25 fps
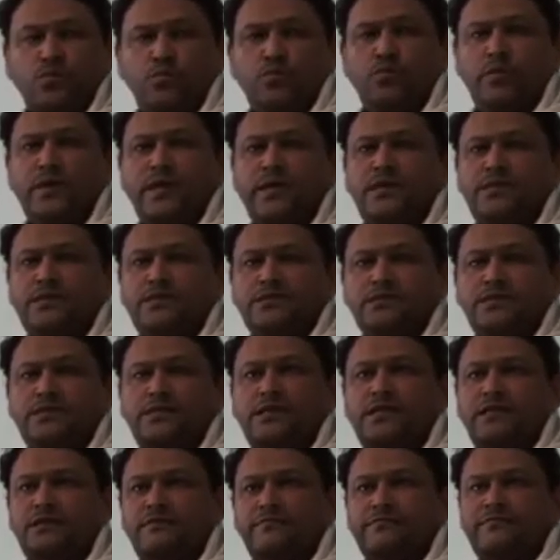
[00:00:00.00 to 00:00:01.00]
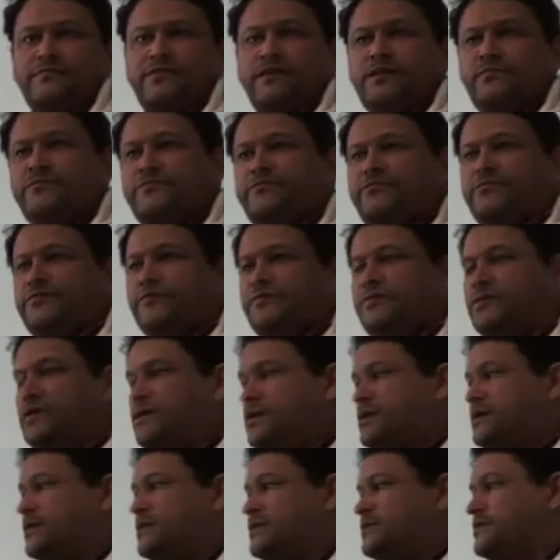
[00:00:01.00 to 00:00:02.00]
where does the love come from
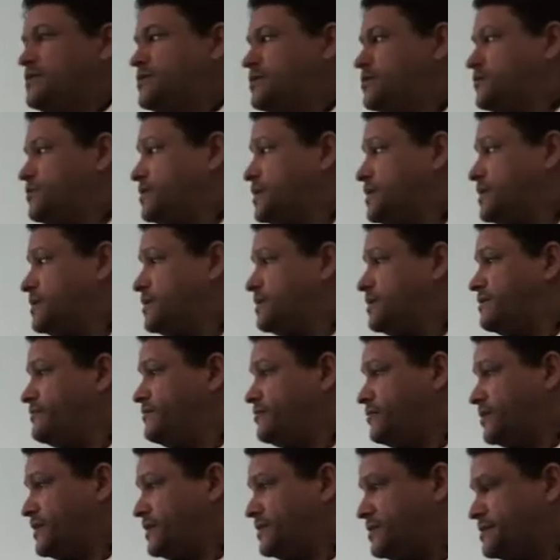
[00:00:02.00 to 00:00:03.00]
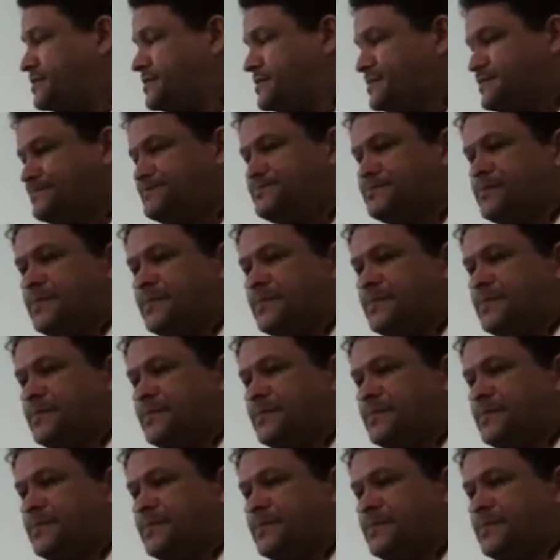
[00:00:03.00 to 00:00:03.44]
that we can give to others?